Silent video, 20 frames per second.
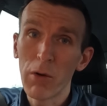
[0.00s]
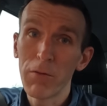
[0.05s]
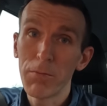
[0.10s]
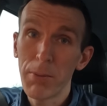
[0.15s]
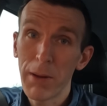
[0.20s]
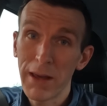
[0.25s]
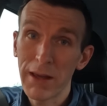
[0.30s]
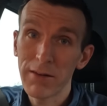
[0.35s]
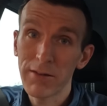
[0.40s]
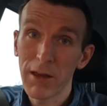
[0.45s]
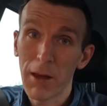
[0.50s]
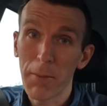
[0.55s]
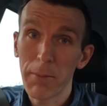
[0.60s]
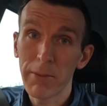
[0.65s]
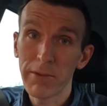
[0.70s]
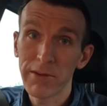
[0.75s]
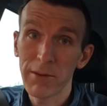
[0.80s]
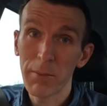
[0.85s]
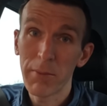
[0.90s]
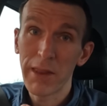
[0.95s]
will have picked up
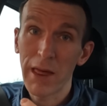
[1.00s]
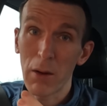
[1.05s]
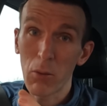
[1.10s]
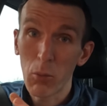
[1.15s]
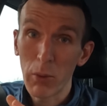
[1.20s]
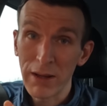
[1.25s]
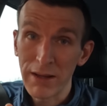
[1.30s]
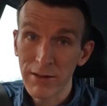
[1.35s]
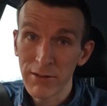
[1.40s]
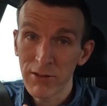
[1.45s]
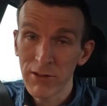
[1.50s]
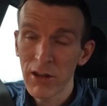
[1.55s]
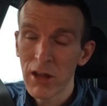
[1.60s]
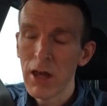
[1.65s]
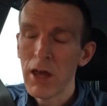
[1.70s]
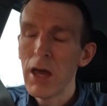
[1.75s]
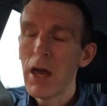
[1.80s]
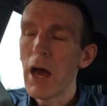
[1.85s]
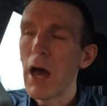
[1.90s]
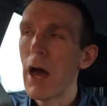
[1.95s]
some of that wind.
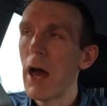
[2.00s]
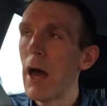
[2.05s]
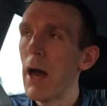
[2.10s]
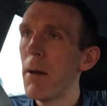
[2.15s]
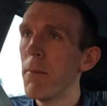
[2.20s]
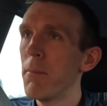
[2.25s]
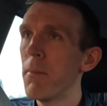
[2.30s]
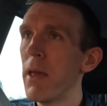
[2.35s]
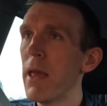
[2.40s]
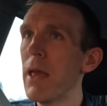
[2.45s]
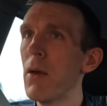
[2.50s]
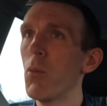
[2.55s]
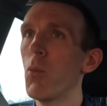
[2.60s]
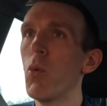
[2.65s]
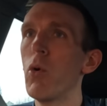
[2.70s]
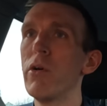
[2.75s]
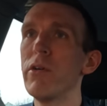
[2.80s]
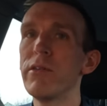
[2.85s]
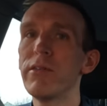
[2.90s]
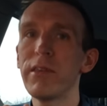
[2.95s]
It
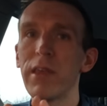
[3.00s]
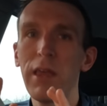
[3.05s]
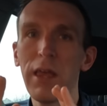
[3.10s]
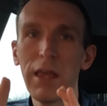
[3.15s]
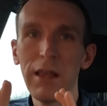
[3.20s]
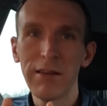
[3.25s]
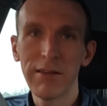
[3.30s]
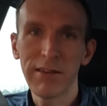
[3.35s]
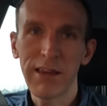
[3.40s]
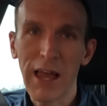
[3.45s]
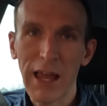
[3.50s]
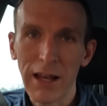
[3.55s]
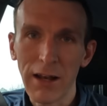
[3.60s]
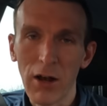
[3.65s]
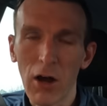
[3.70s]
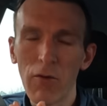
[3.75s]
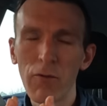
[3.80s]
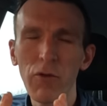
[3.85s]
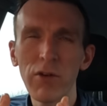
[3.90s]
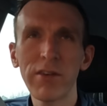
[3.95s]
was
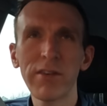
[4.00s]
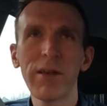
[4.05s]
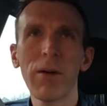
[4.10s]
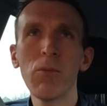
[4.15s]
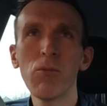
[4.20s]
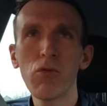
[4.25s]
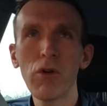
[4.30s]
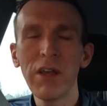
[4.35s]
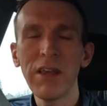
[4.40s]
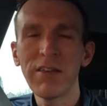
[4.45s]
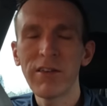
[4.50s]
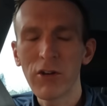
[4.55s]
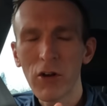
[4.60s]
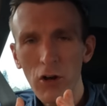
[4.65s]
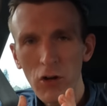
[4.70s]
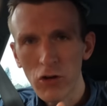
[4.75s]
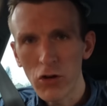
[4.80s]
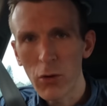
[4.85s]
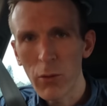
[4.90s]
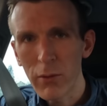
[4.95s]
insane. For some reason,
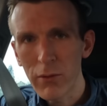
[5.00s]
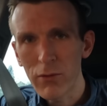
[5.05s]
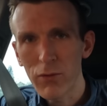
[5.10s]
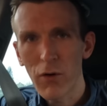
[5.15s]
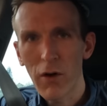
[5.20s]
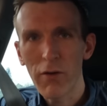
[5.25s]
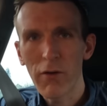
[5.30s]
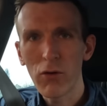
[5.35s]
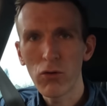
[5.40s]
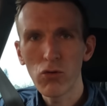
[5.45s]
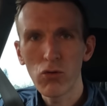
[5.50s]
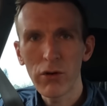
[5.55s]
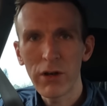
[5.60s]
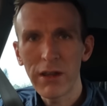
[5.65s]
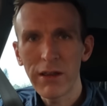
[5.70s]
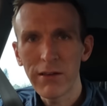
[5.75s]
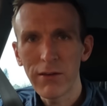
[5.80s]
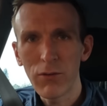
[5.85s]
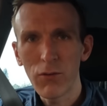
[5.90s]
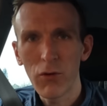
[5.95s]
I knew it was
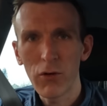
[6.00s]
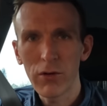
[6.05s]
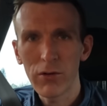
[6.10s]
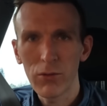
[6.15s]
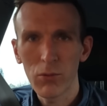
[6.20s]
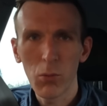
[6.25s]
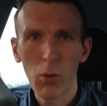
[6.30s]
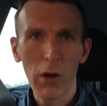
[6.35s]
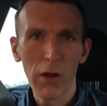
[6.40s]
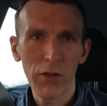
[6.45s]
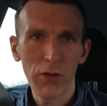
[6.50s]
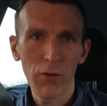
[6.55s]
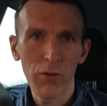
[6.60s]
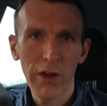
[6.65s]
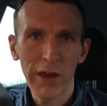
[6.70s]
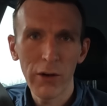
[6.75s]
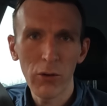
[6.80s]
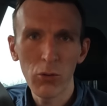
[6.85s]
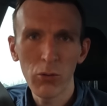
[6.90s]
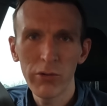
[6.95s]
580 foot worth of
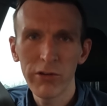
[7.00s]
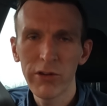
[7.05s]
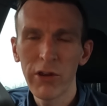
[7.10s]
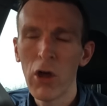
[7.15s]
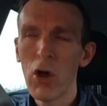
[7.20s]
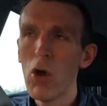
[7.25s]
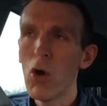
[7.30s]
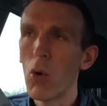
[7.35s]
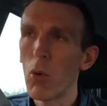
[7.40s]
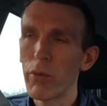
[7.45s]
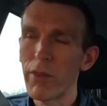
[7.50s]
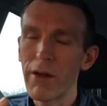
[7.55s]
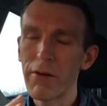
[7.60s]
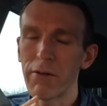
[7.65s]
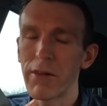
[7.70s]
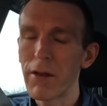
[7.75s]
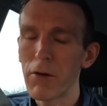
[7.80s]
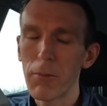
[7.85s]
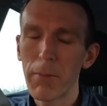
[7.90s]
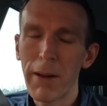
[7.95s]
hills, or there
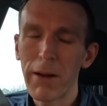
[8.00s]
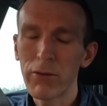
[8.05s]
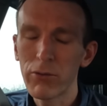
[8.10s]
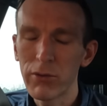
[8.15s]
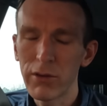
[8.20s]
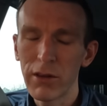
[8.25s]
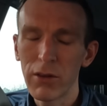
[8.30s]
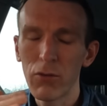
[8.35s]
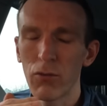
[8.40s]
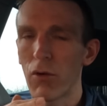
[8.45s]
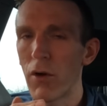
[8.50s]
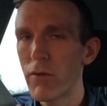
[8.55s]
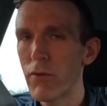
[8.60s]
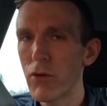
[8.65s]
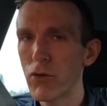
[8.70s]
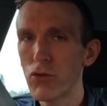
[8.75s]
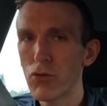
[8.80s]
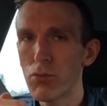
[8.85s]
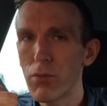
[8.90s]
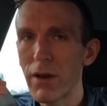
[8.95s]
or thereabouts within the
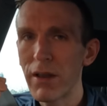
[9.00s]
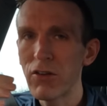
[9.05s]
500